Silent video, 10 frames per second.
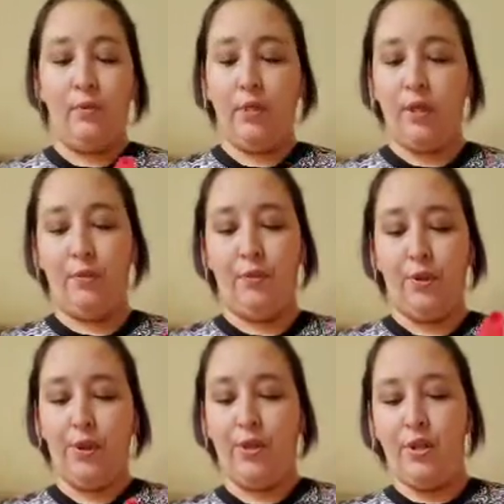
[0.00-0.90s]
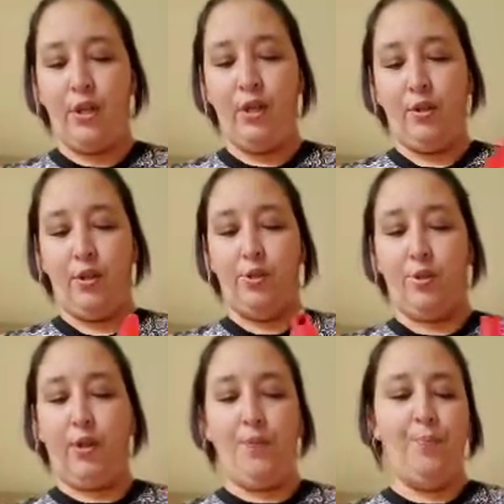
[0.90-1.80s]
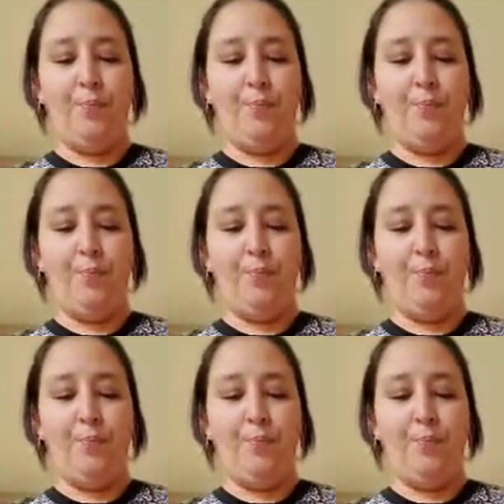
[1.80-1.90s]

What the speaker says: that's in the refrigerator section at the store.